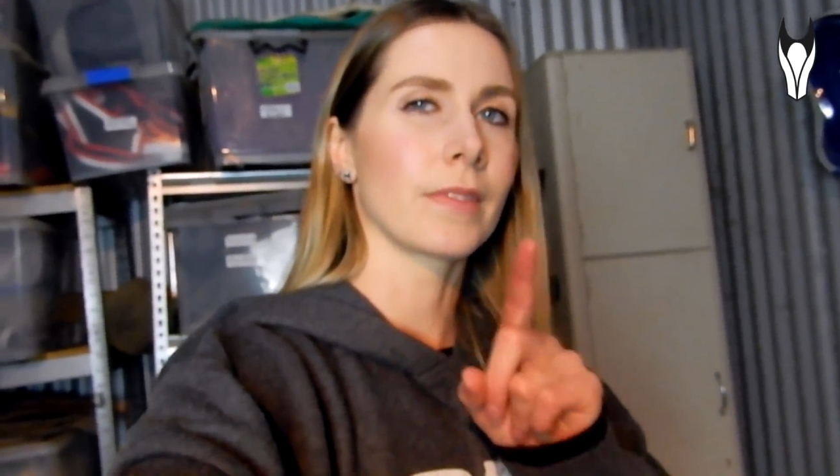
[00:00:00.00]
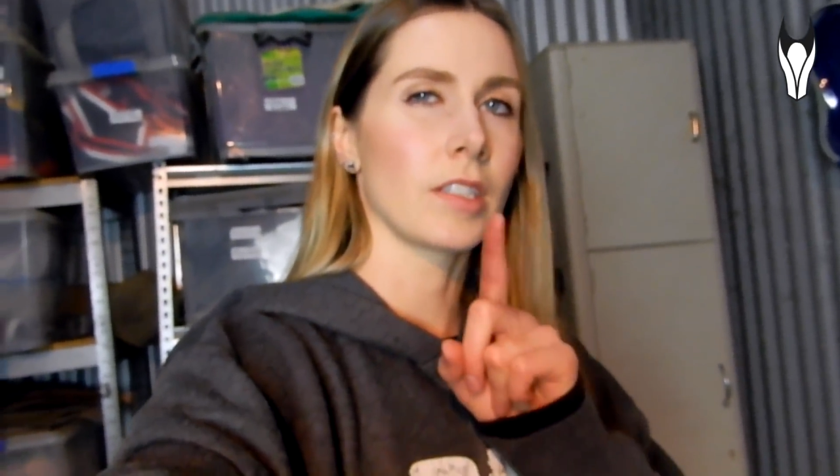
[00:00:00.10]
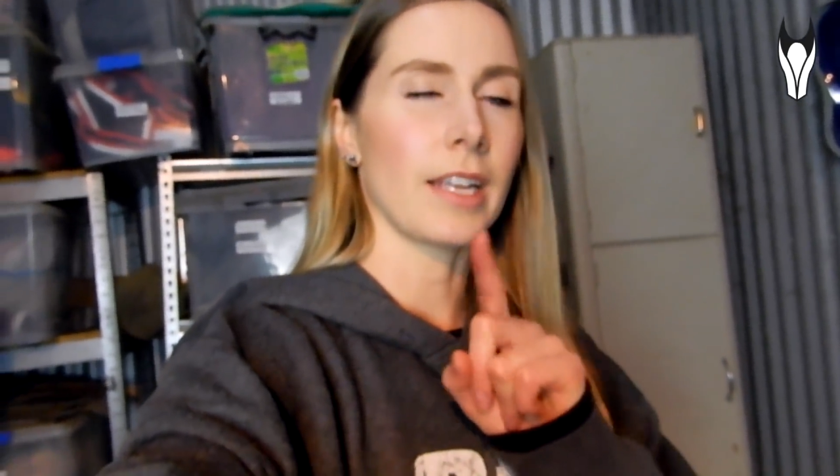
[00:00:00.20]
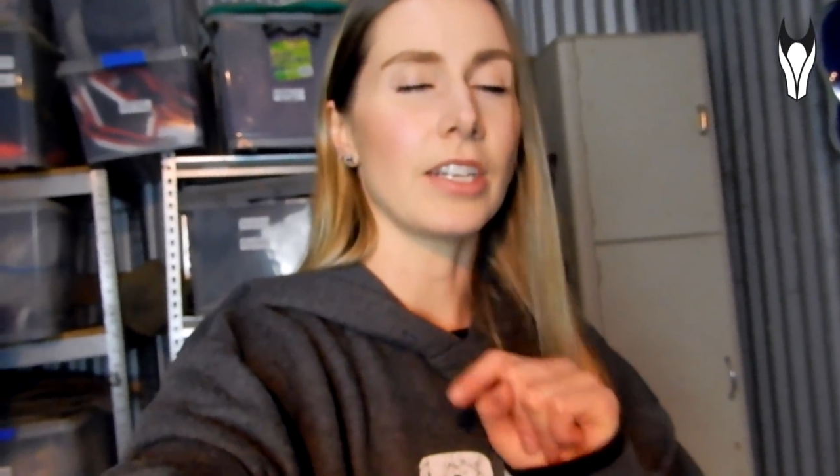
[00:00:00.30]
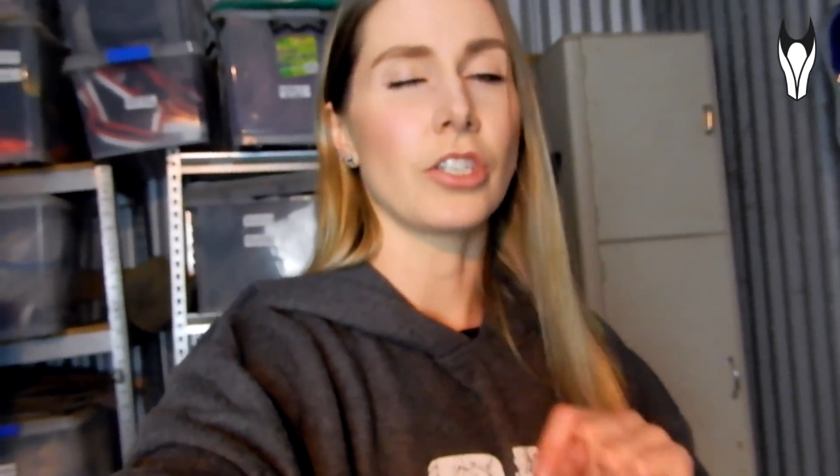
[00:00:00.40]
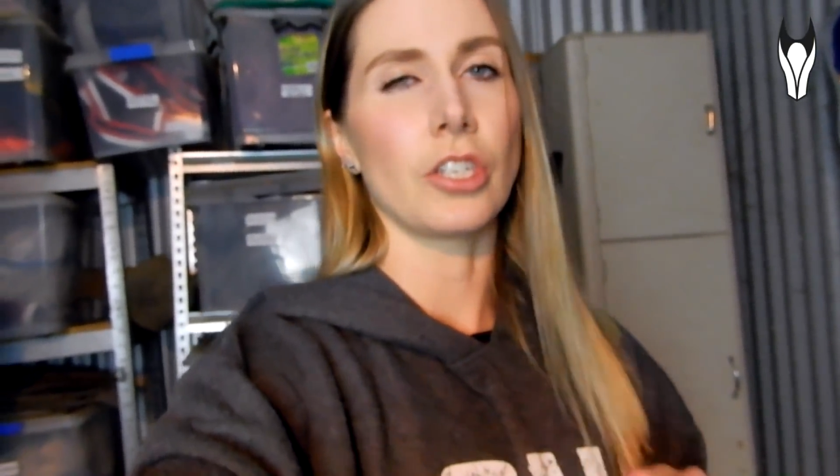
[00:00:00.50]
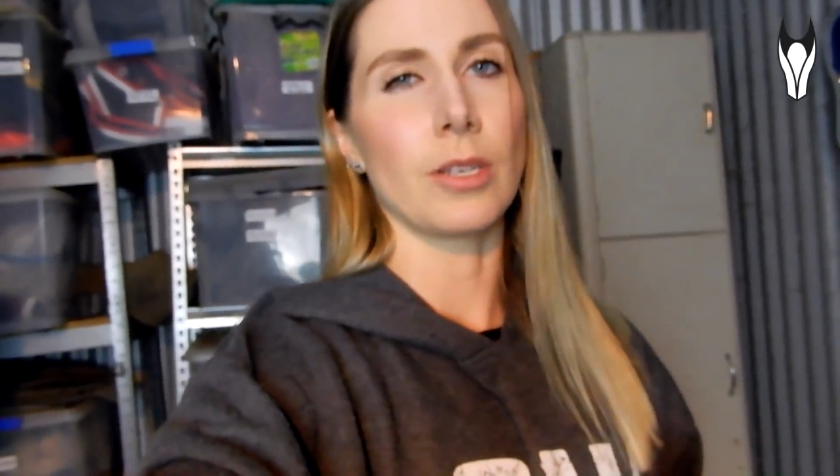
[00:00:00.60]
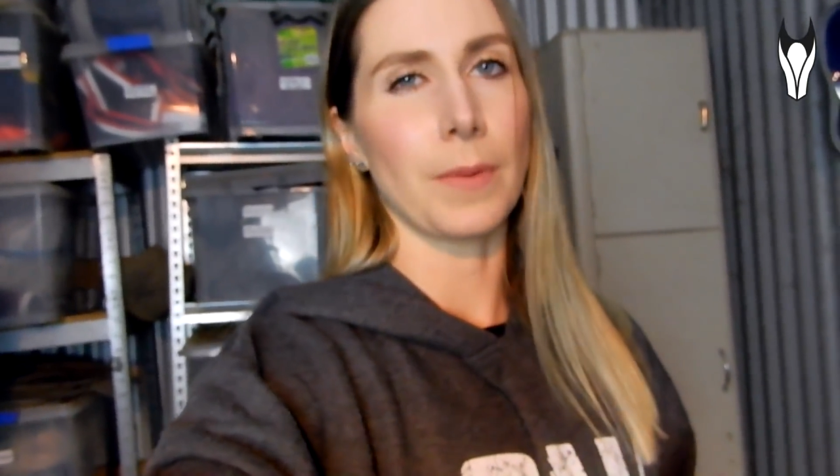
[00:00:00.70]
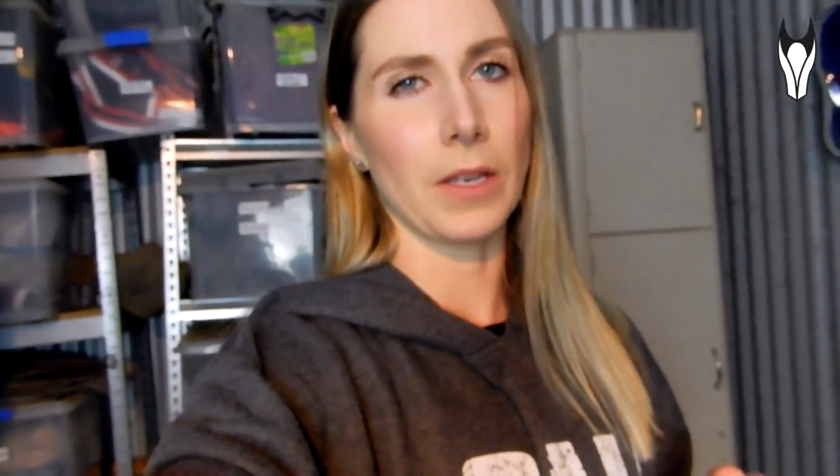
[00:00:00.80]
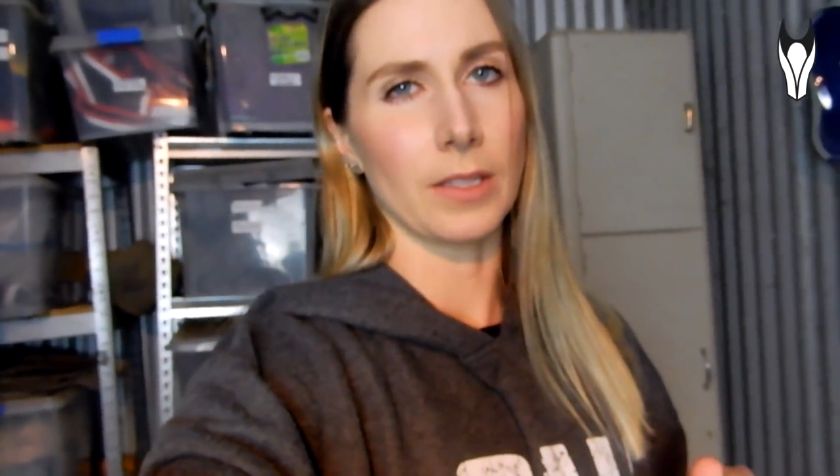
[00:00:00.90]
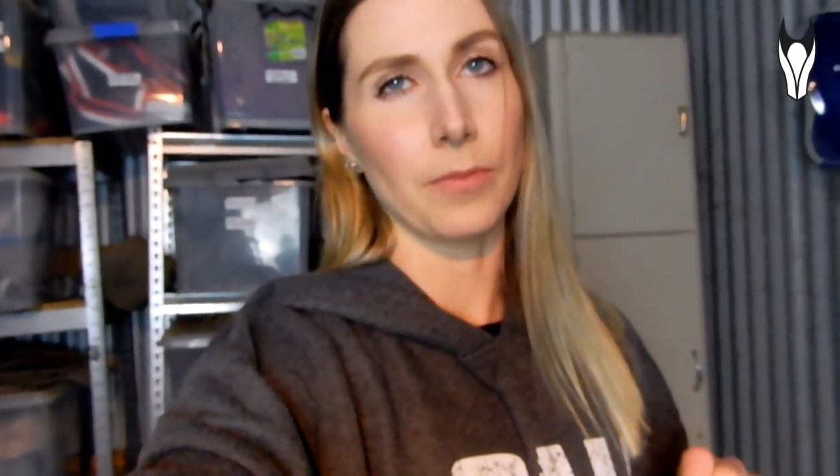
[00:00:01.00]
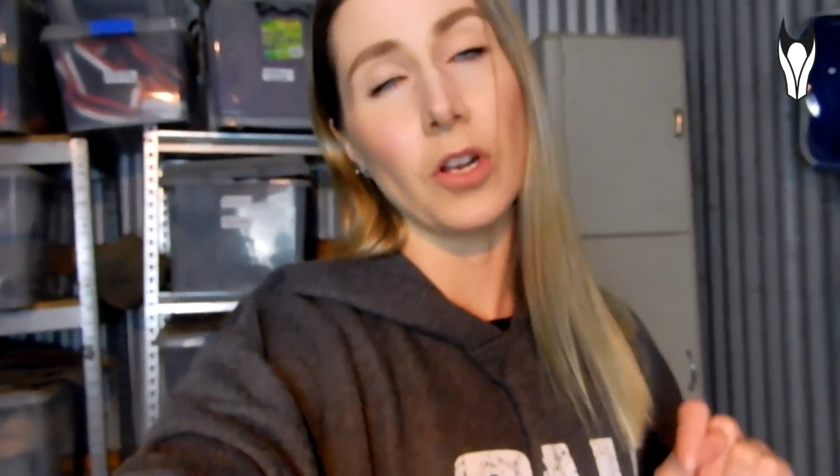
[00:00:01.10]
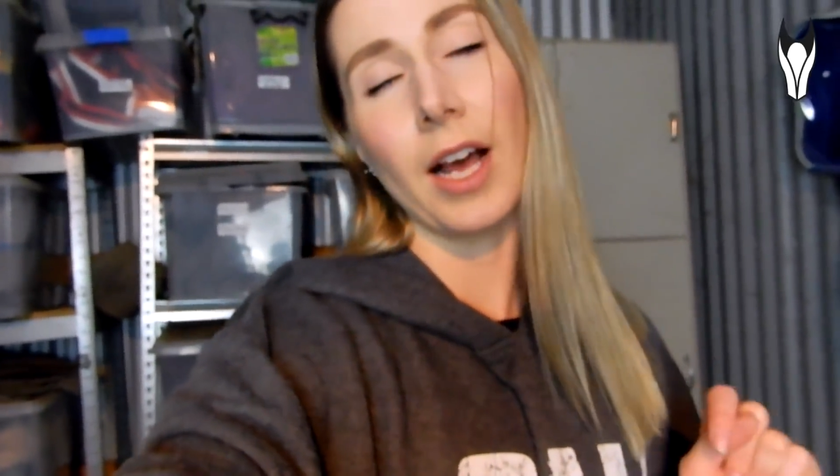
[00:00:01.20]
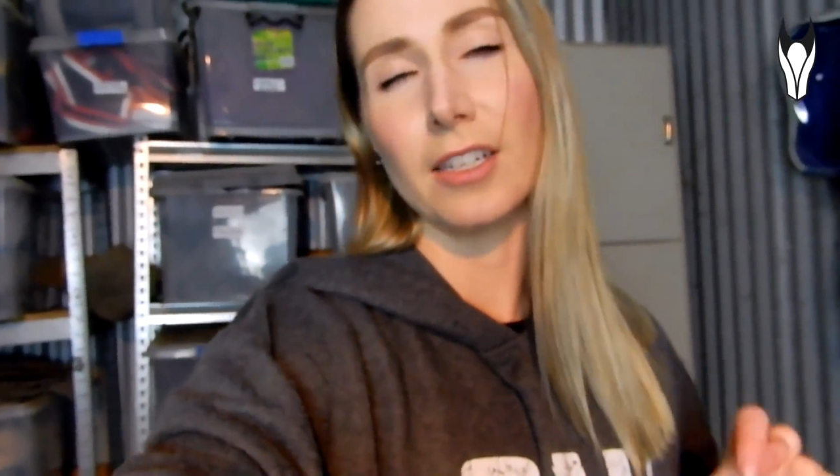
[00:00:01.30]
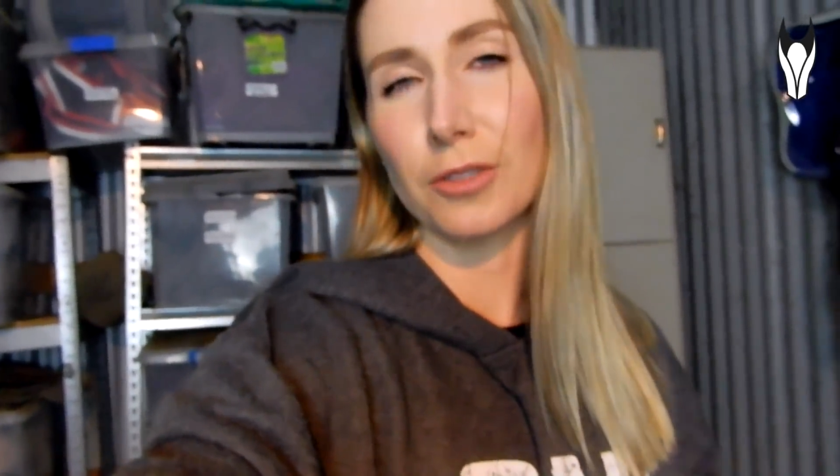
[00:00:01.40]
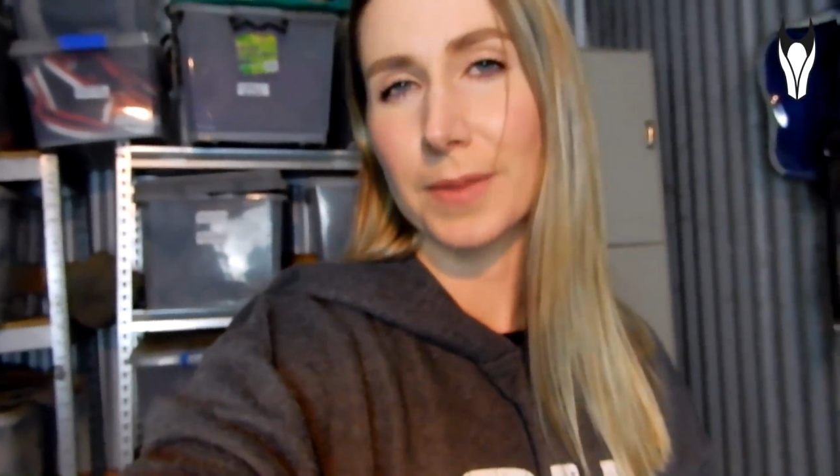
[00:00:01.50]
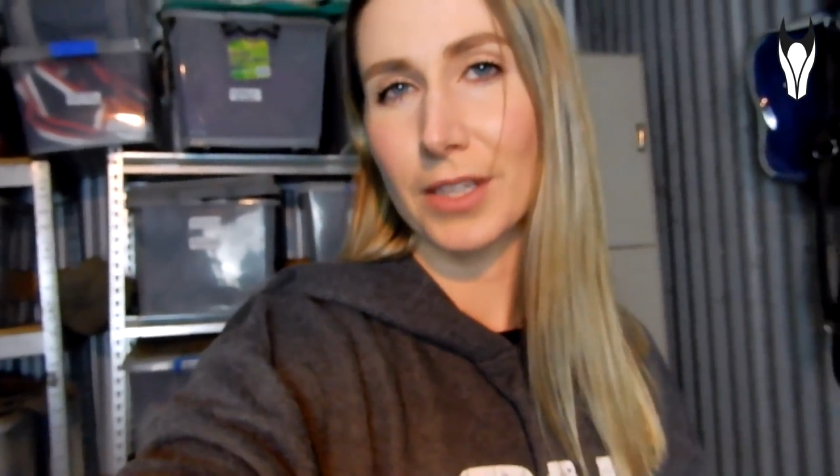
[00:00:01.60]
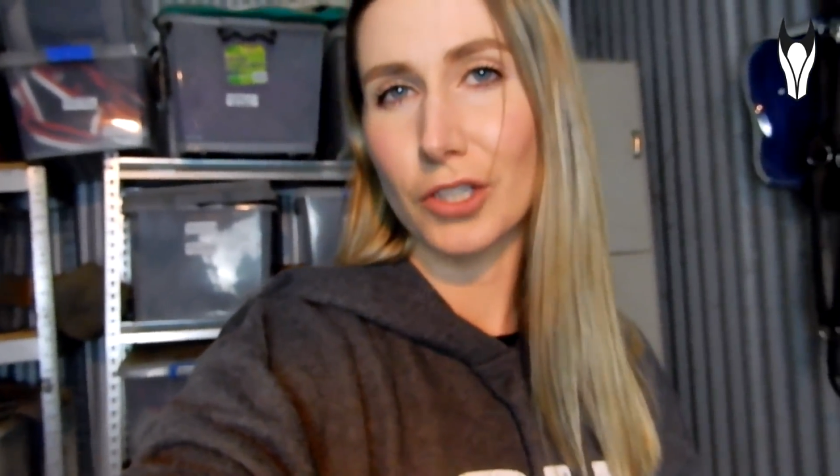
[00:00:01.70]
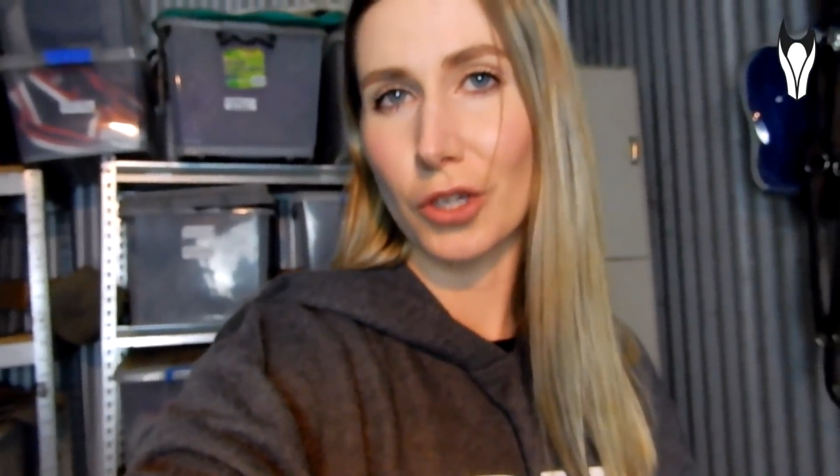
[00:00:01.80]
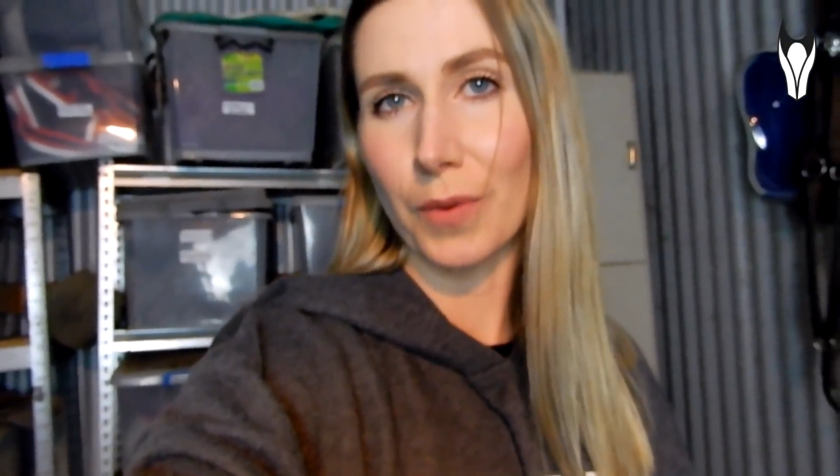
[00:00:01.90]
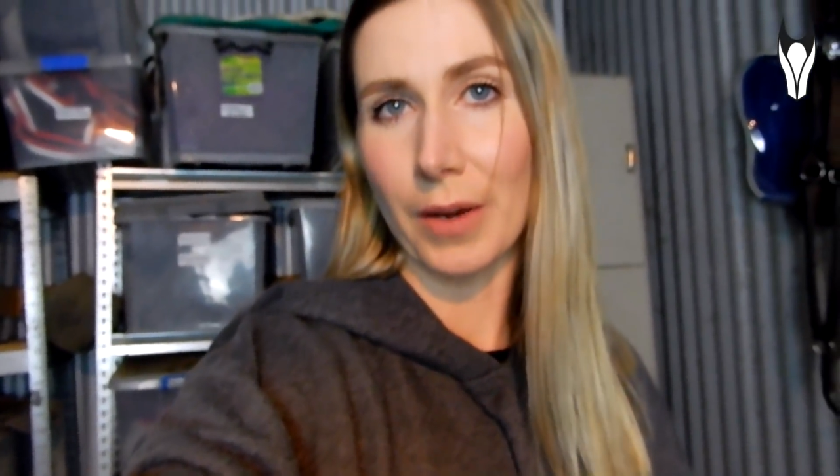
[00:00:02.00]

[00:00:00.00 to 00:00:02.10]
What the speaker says: Stay tuned, because I'm not 100% sure